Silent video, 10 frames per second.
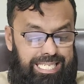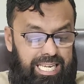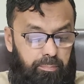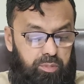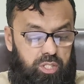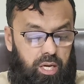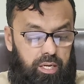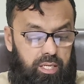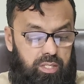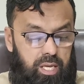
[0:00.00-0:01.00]
depth
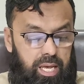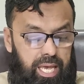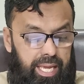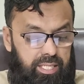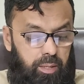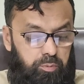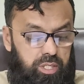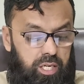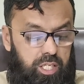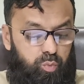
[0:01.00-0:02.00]
studies. In depth
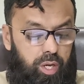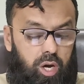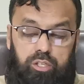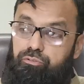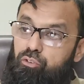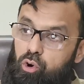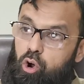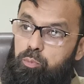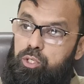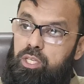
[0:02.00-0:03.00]
studies we got four
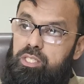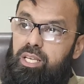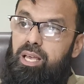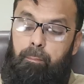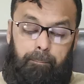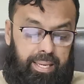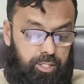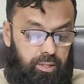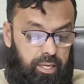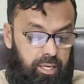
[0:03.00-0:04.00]
options:
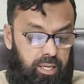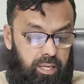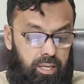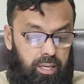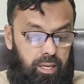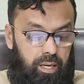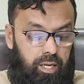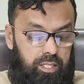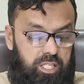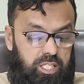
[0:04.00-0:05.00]
Mussolini,
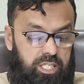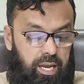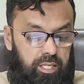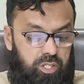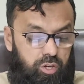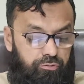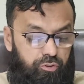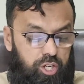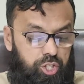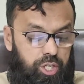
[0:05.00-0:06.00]
Stalin's of
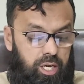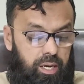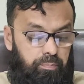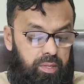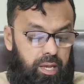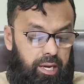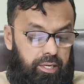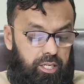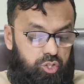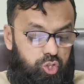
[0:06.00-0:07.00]
Russia,
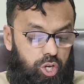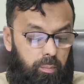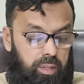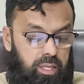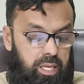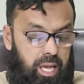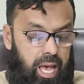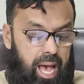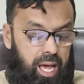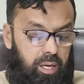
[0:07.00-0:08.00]
Hitler's Germany,
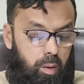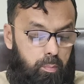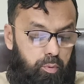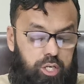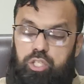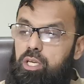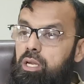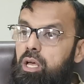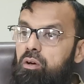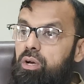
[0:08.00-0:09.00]
and
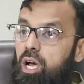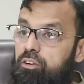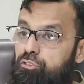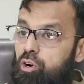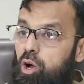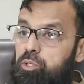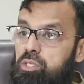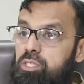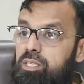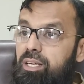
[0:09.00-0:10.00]
Britain. We got four
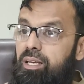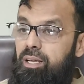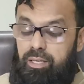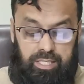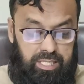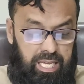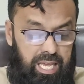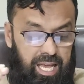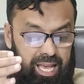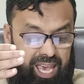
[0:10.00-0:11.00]
options.
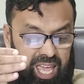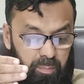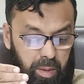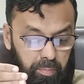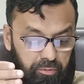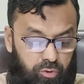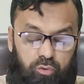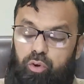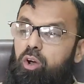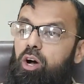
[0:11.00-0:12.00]
See, in paper 4
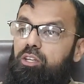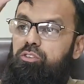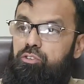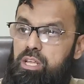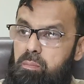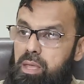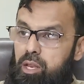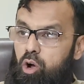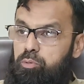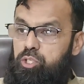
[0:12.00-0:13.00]
we got three main
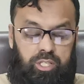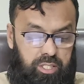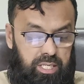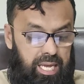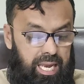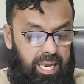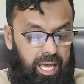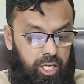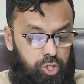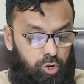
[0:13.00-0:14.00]
options
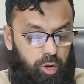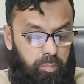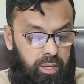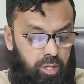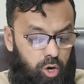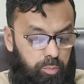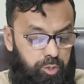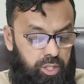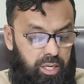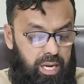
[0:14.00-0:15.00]
like European
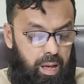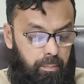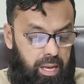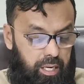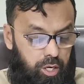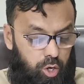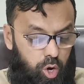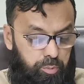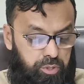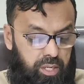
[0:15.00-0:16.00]
option, American
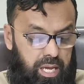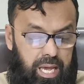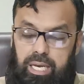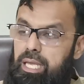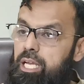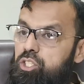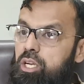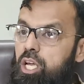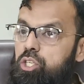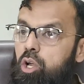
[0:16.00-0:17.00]
option, and
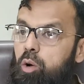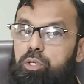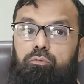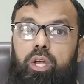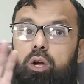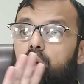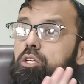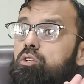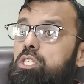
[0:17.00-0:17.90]
international option. We are going to